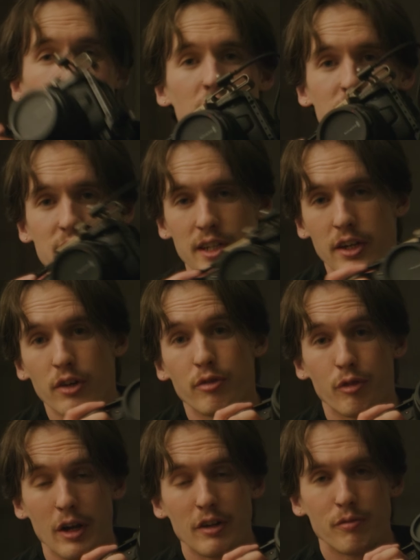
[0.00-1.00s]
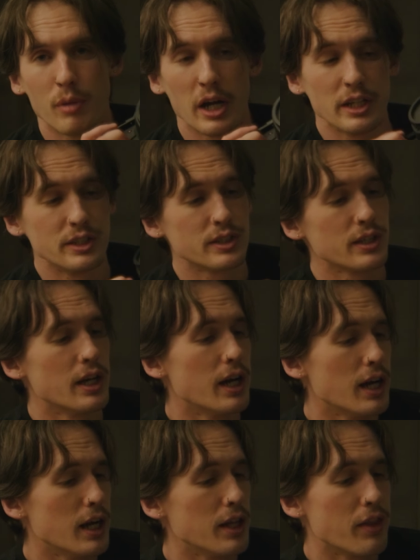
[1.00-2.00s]
This is a good friend of mine's
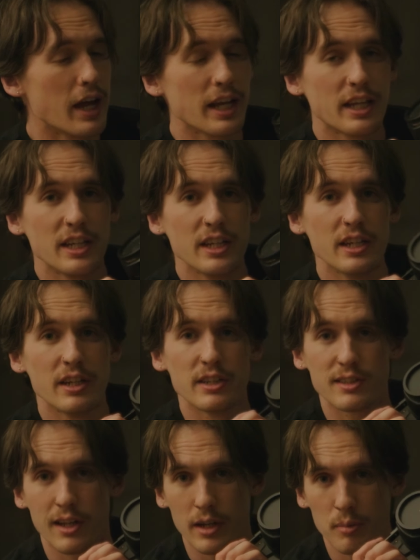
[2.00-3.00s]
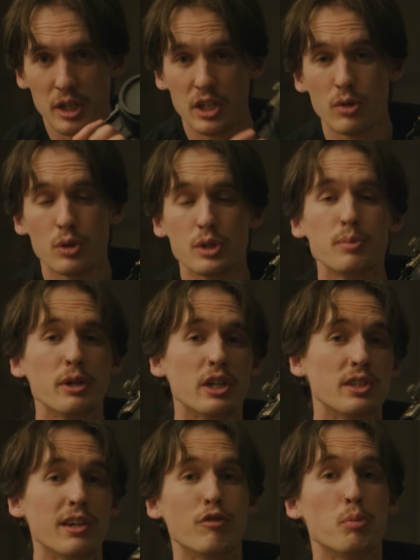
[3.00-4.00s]
that he is letting me use
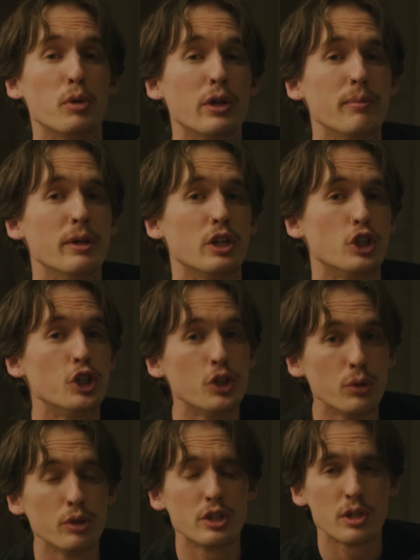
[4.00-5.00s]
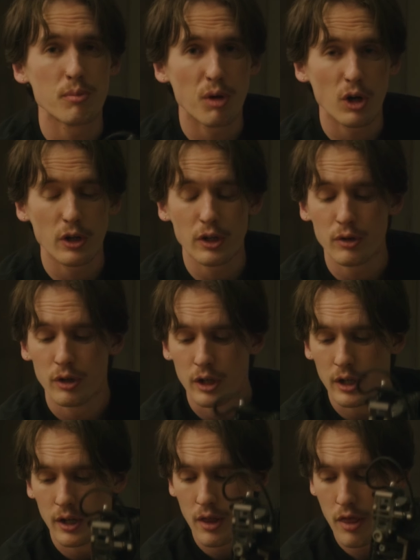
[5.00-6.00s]
because I have a pretty big shoot tomorrow
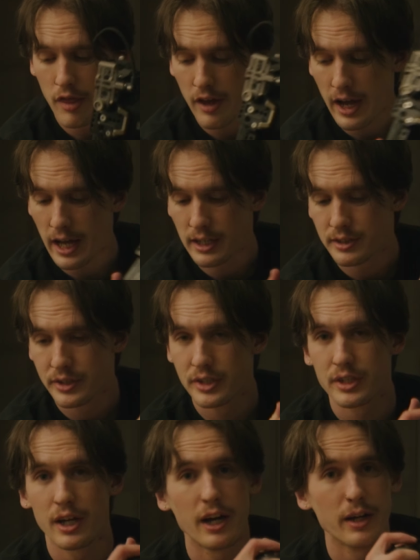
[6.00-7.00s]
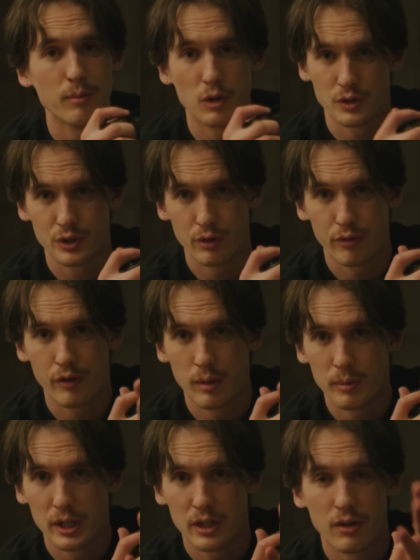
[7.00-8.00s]
that I am also
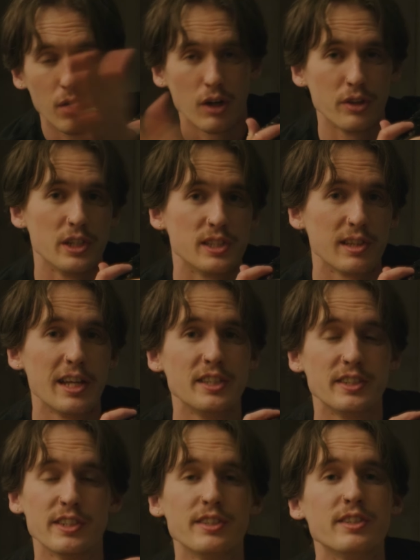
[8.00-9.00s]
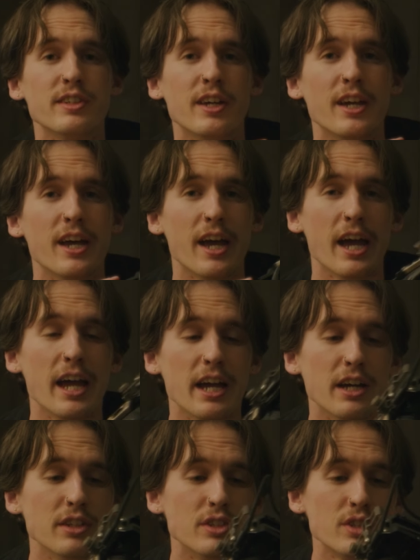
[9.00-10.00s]
filming on these lenses.
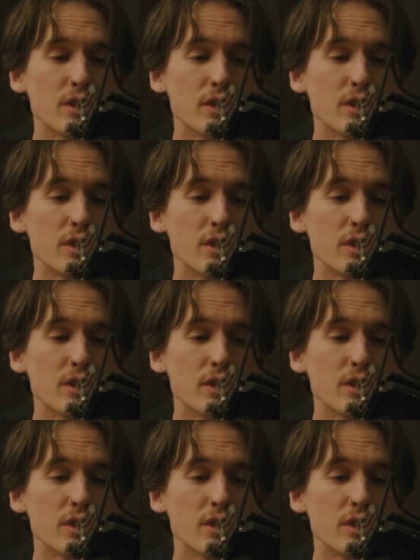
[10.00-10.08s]
And